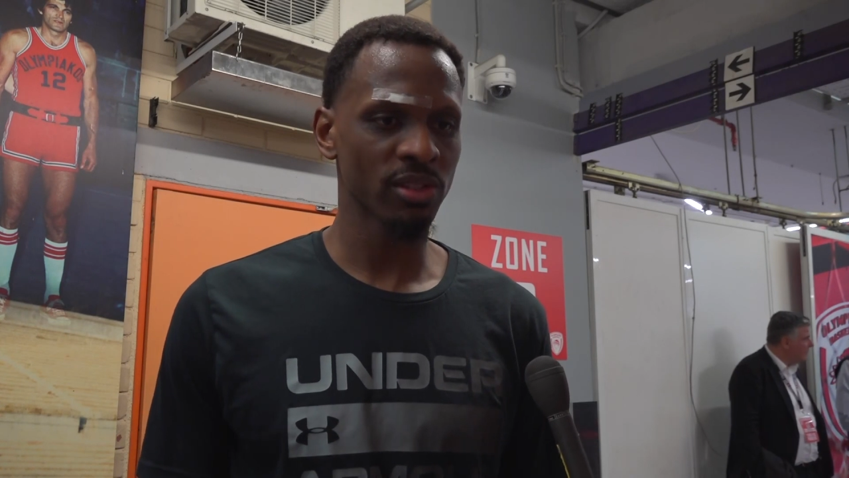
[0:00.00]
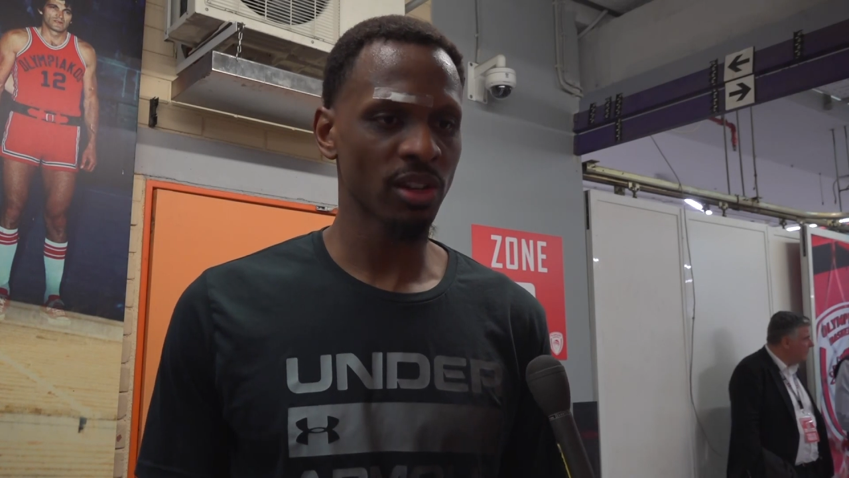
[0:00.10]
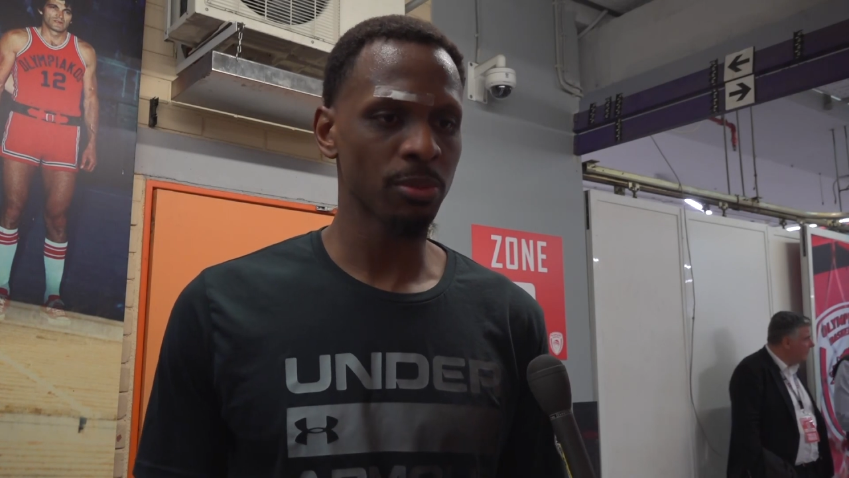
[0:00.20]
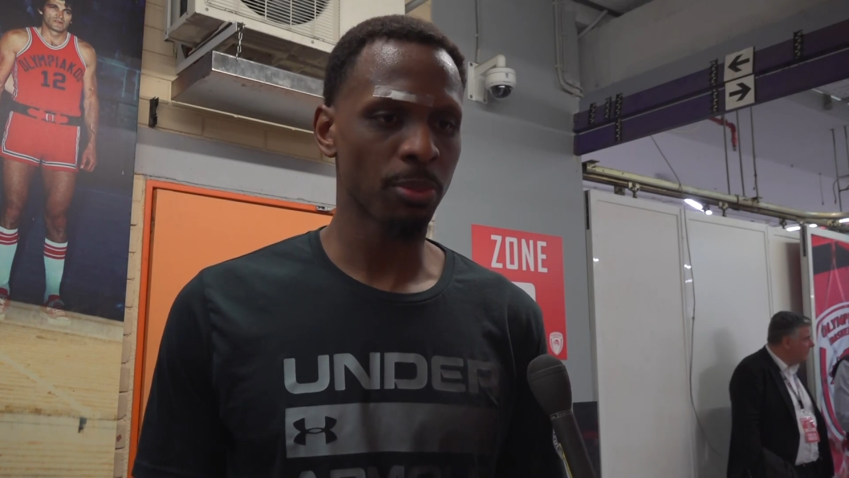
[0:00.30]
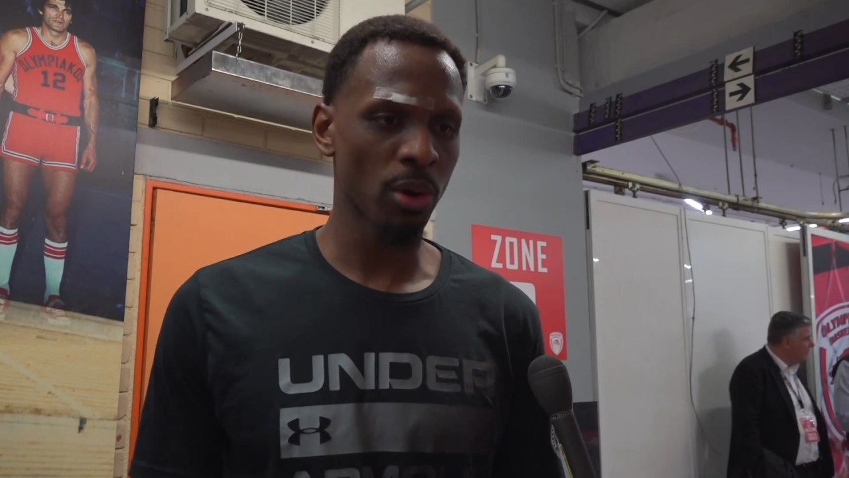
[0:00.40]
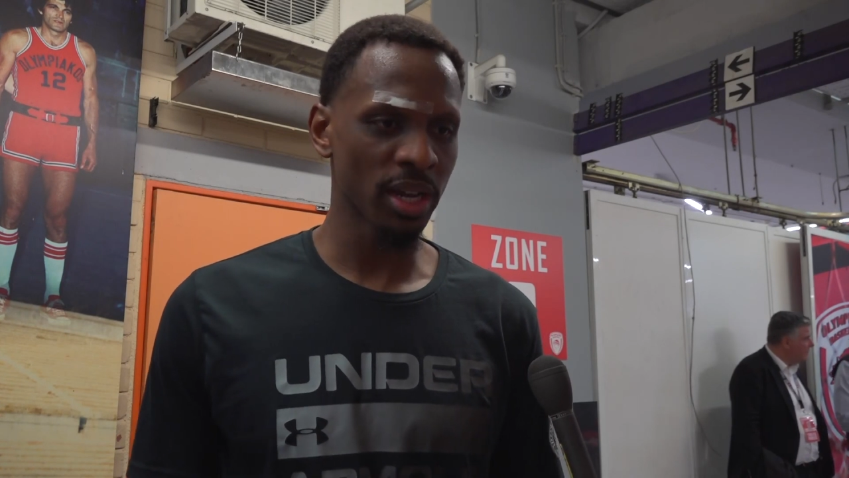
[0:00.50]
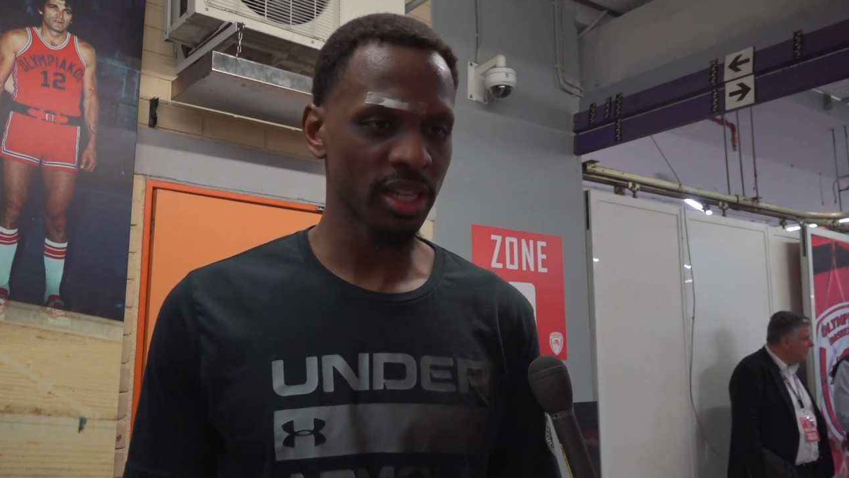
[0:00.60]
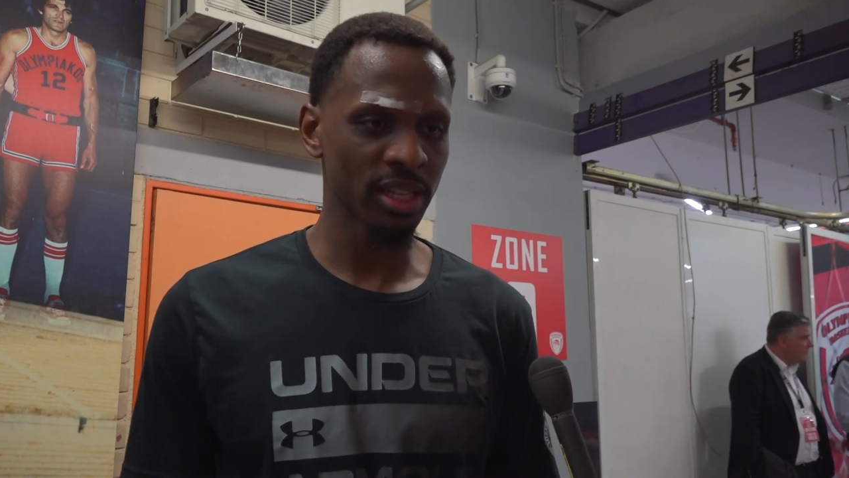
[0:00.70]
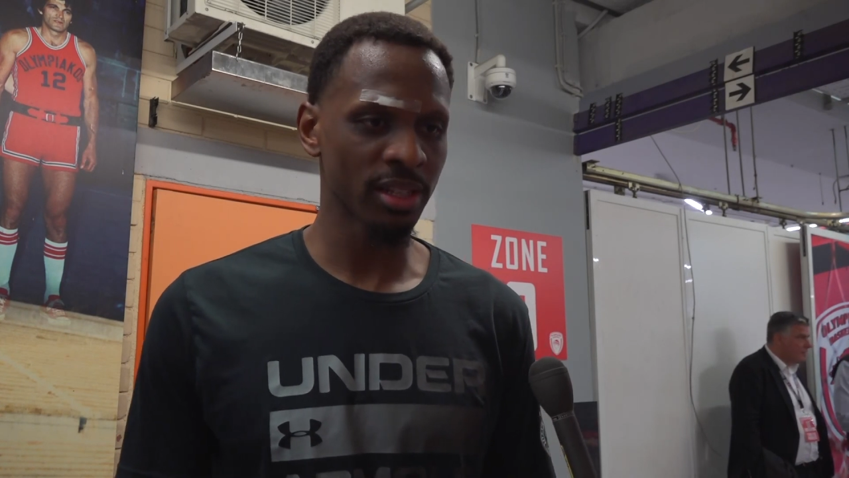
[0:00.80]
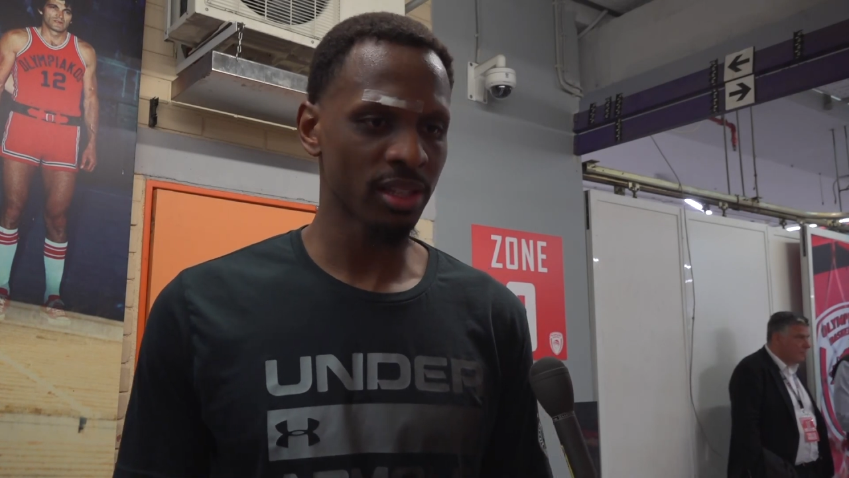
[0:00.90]
certain point
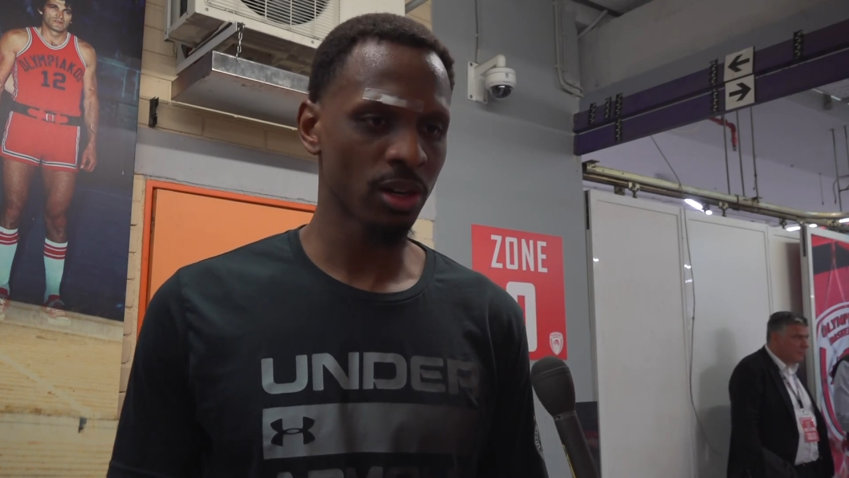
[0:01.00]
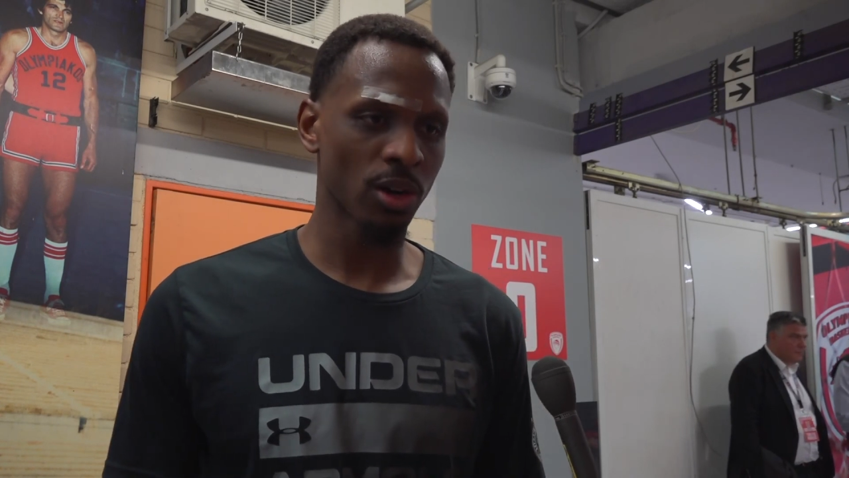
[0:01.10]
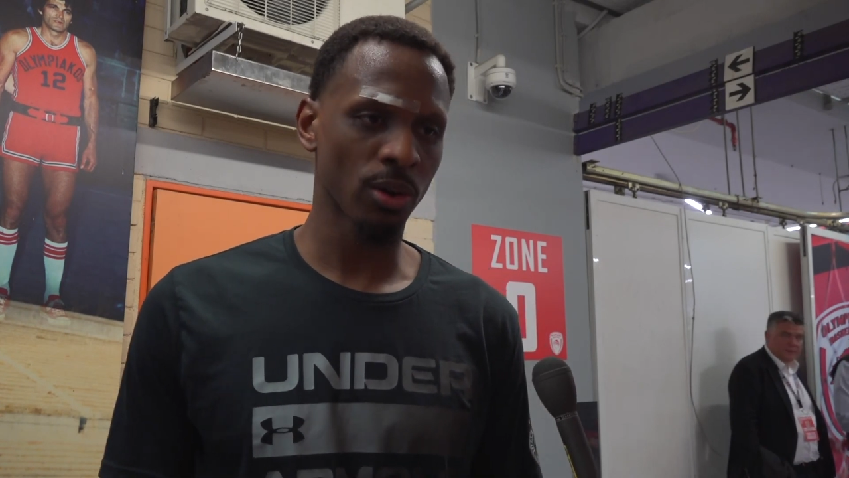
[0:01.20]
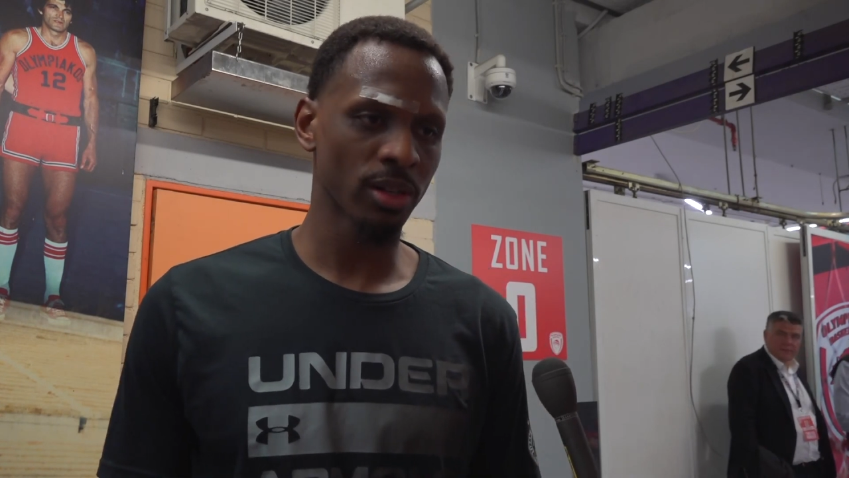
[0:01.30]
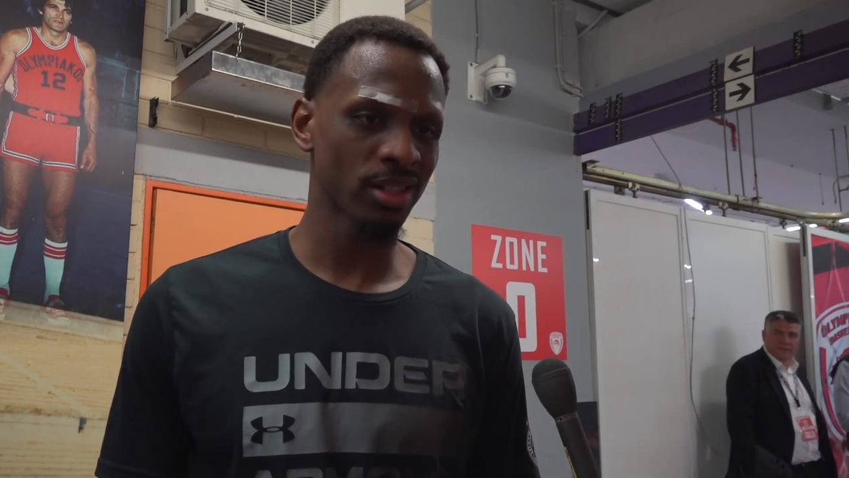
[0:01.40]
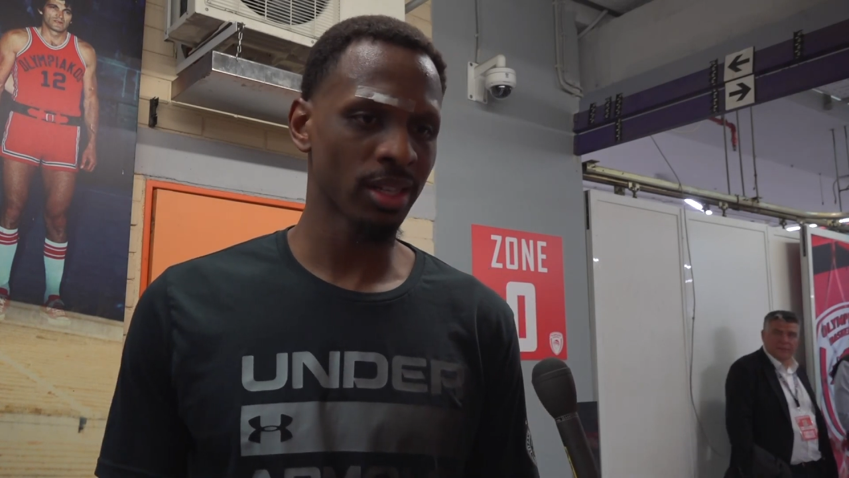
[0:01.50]
in the third quarter.